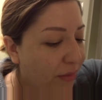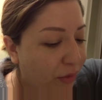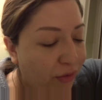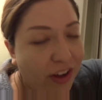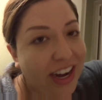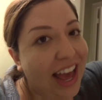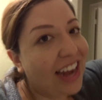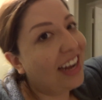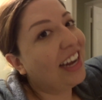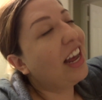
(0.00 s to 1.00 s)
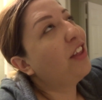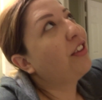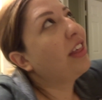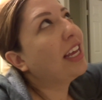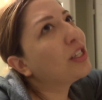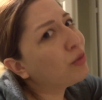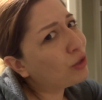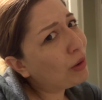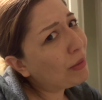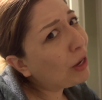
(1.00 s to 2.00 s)
move on to editing other things,
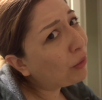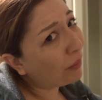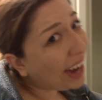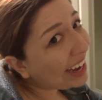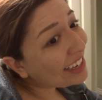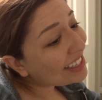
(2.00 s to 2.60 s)
which would be great.